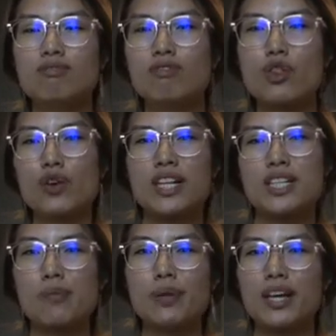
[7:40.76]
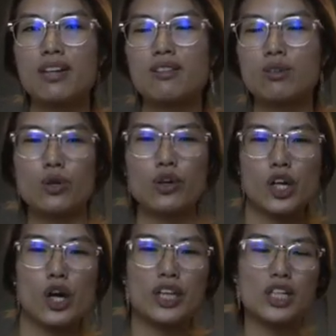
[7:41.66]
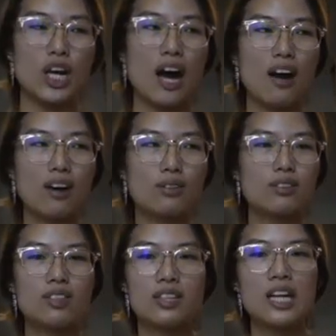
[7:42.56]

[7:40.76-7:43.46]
3 siblings or you're an only child.